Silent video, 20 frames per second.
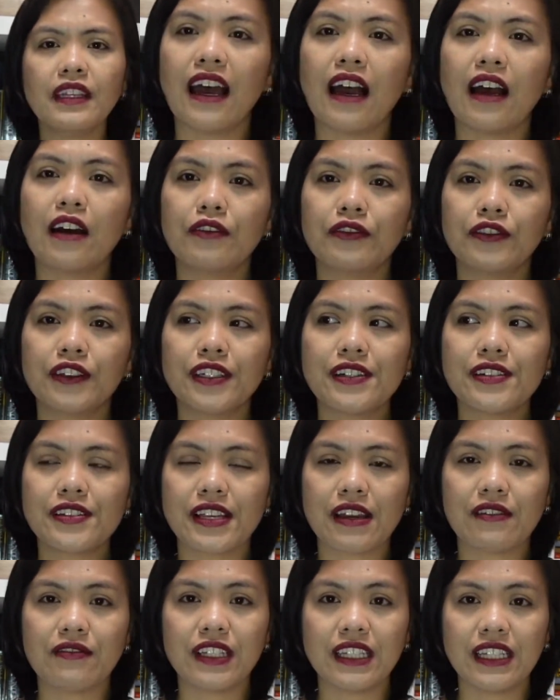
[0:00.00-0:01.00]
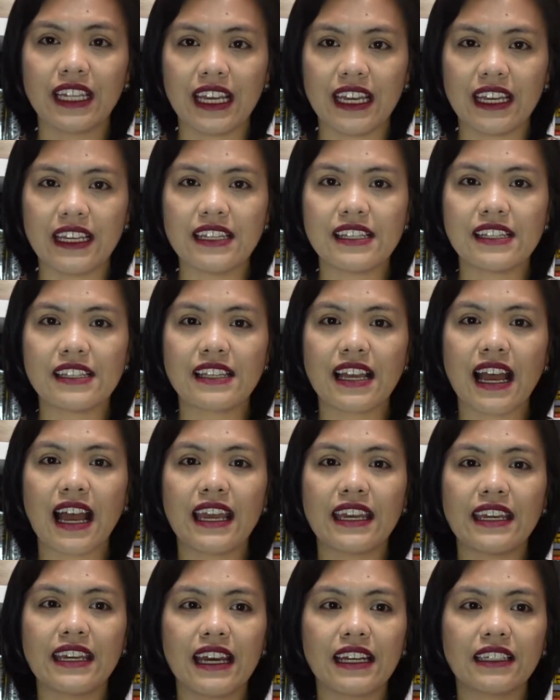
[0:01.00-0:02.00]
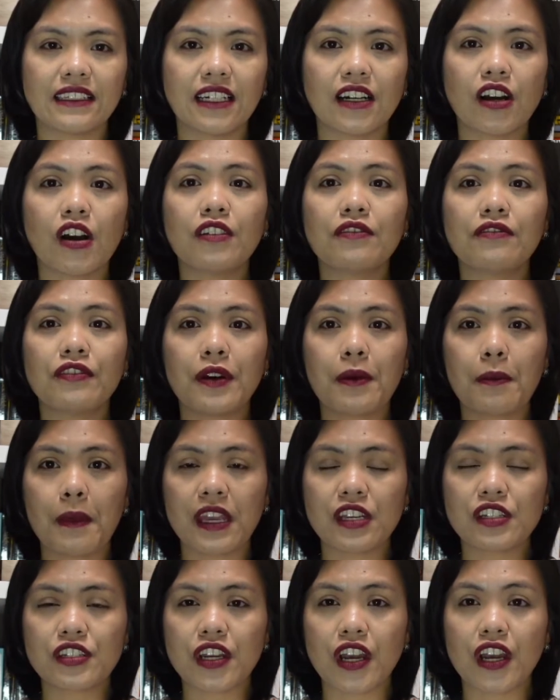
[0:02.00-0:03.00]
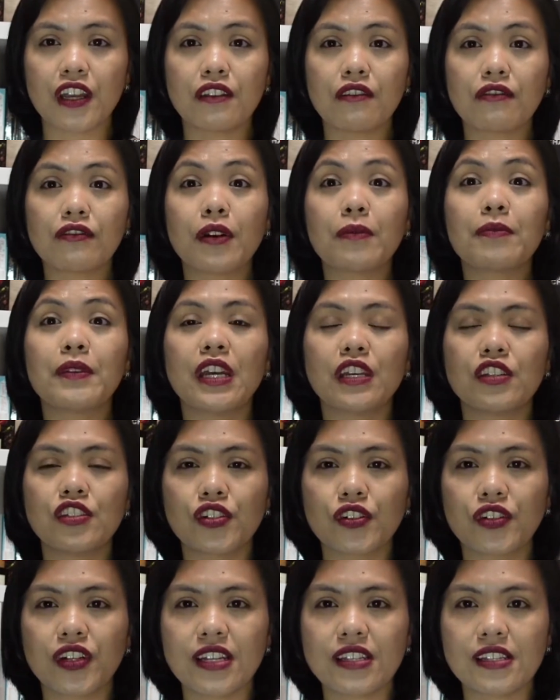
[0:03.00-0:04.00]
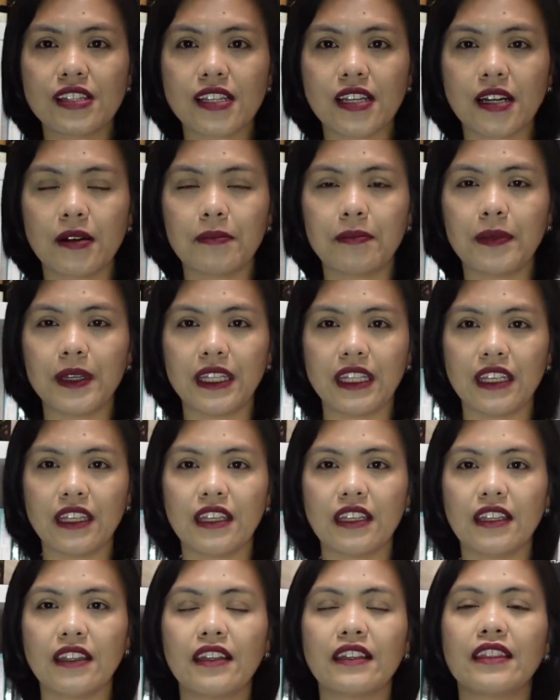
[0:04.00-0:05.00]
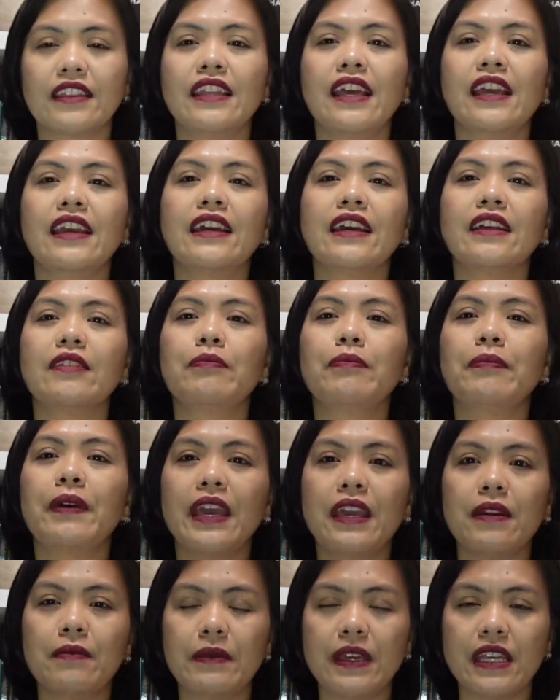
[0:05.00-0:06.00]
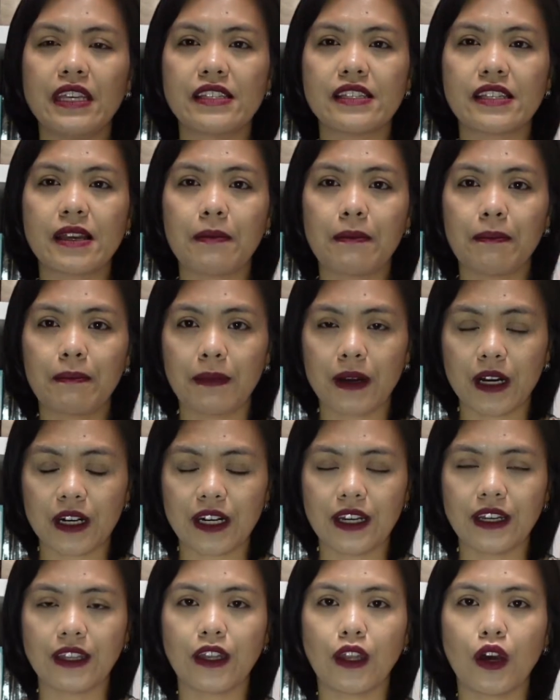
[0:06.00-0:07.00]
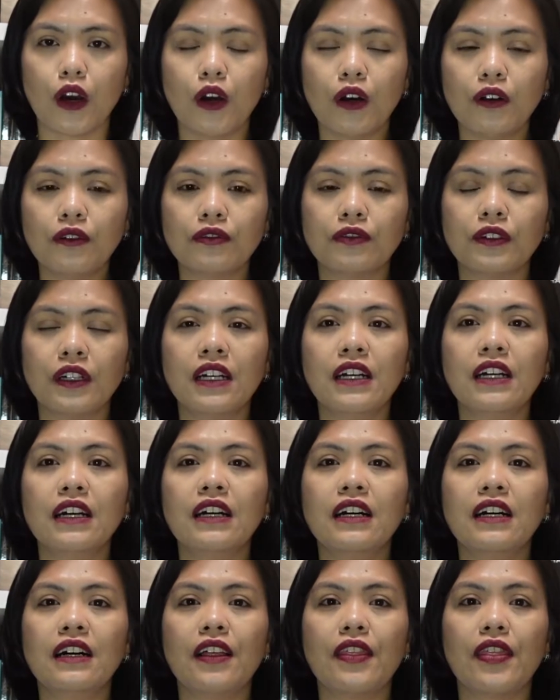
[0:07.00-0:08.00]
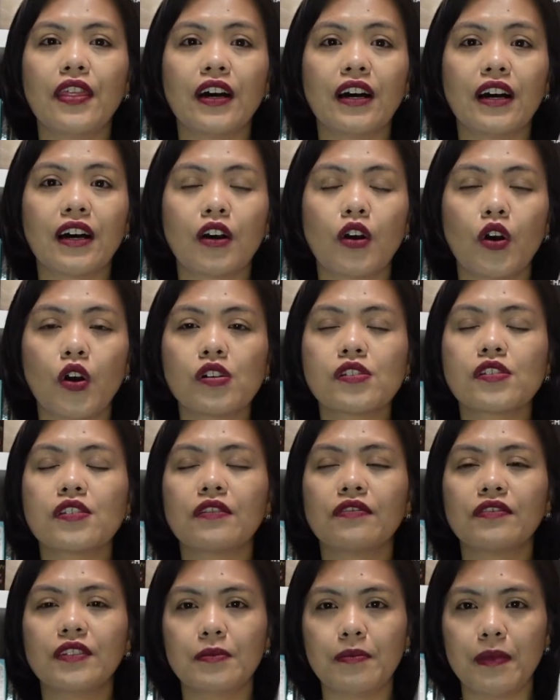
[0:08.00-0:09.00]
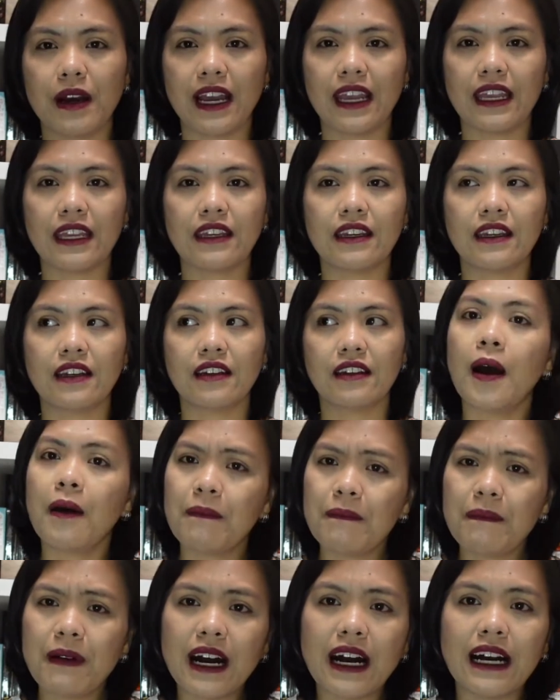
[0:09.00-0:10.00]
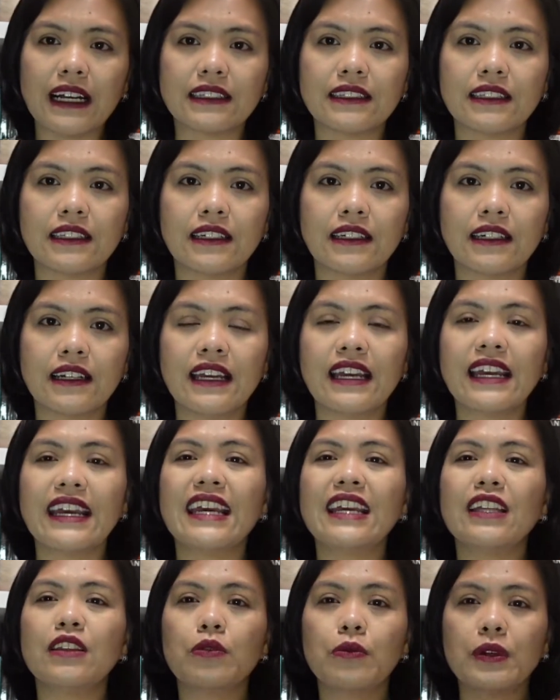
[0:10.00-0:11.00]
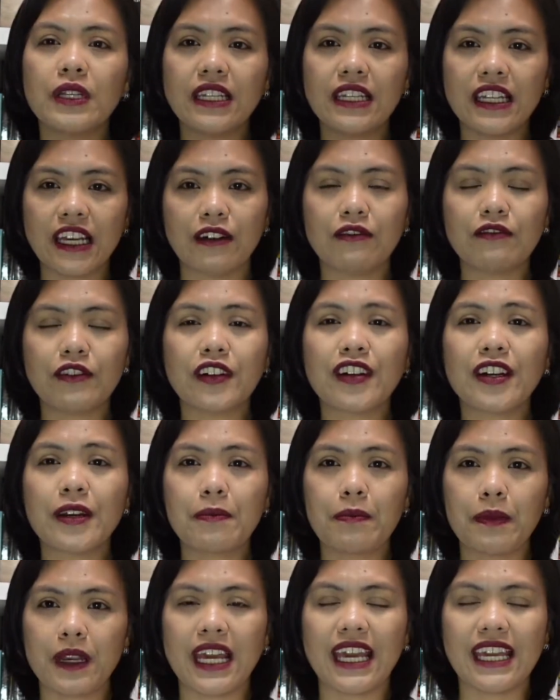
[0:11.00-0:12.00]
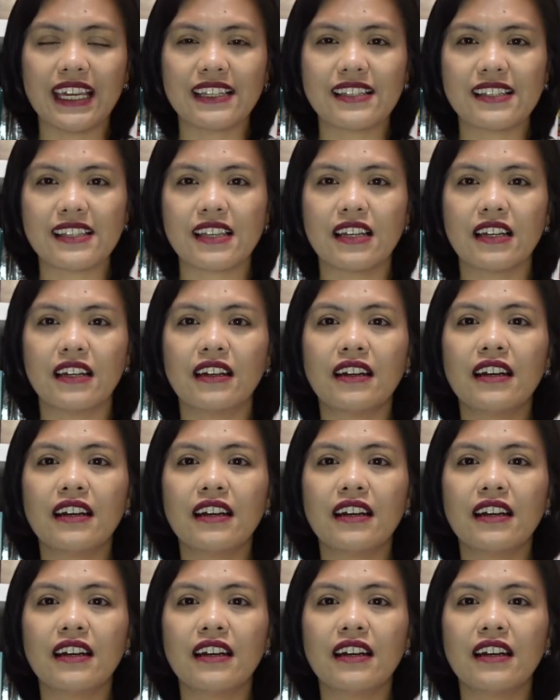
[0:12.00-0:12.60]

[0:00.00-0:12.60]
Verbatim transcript: After 7 days, I get a confirmation from the insurance company that they can pay me some part of the cost of the bike, but it will never replace